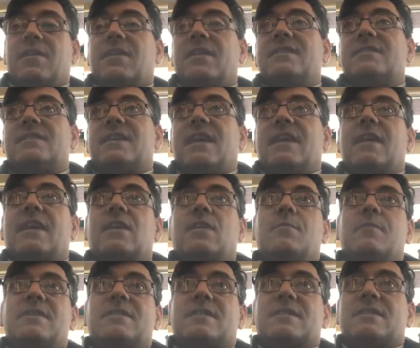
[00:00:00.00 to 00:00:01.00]
Nothing saying I'm
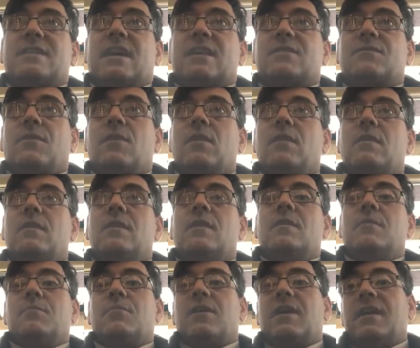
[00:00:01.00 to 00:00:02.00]
going to be successful,
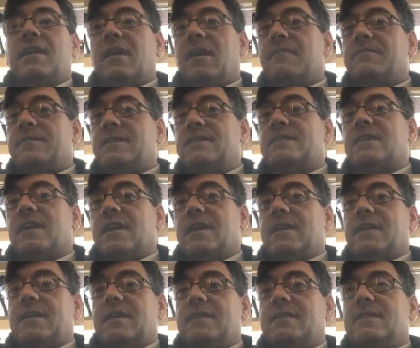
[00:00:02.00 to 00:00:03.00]
but I have
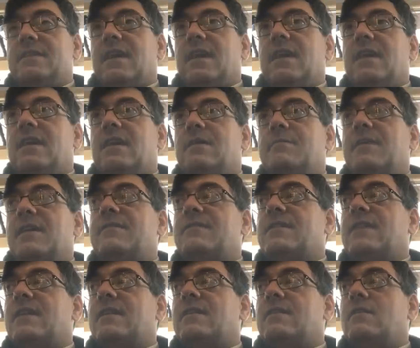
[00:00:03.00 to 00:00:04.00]
decided, um,
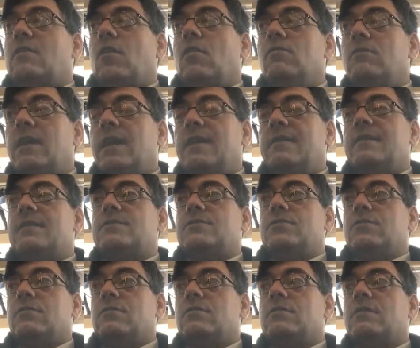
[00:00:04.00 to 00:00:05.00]
I've done okay
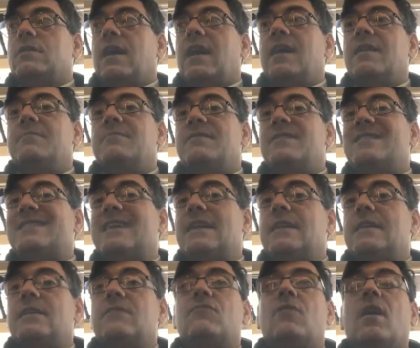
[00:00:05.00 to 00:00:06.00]
this year, I've
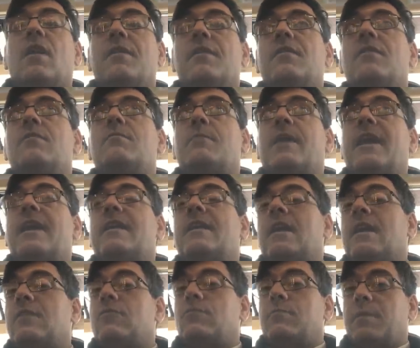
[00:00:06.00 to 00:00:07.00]
decided rather than paying
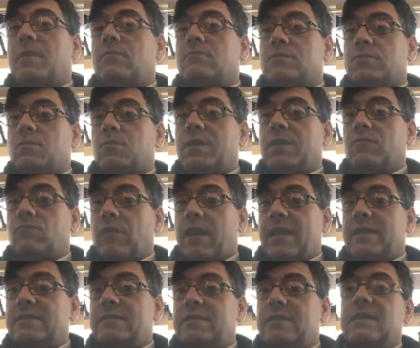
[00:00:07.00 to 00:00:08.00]
£100 a week
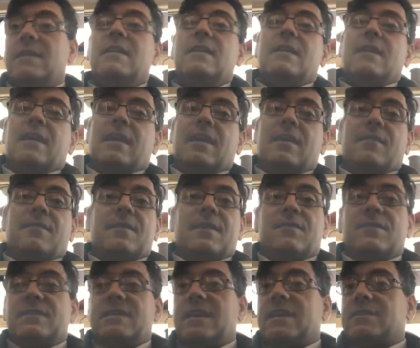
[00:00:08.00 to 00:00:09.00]
rent,
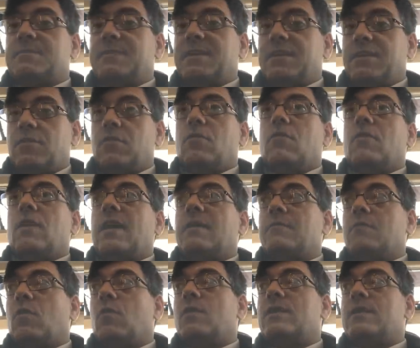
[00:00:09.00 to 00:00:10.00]
even if it takes me a year,
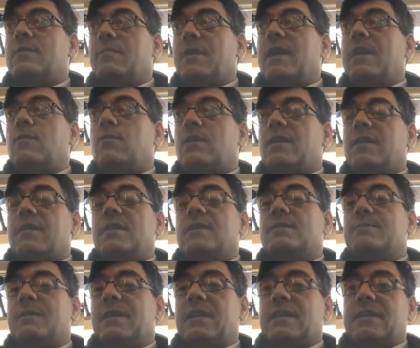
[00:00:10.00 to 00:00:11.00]
I'm going to buy one of
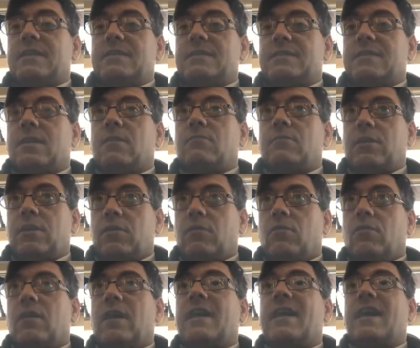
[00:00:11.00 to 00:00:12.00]
these buildings down
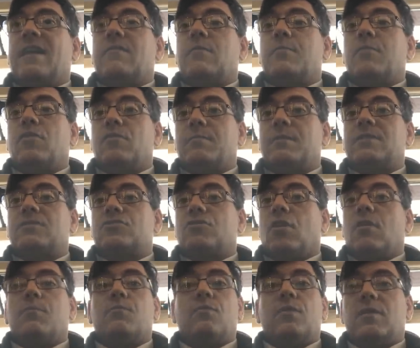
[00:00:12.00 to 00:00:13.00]
here and have a permanent
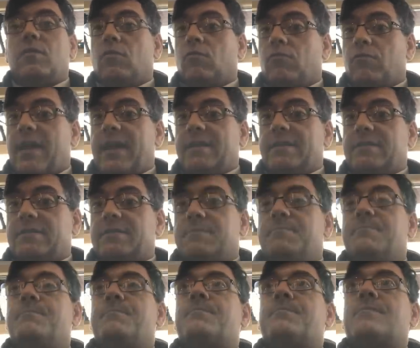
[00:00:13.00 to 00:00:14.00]
shop with no rent.